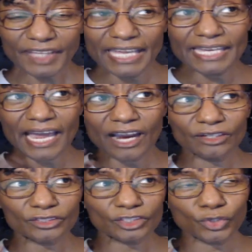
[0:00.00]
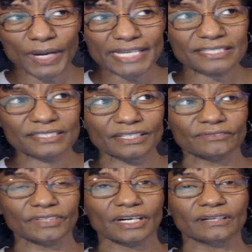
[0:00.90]
in our quest
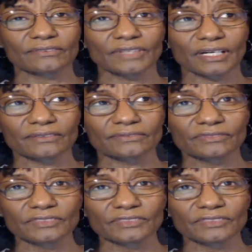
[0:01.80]
of, of, of,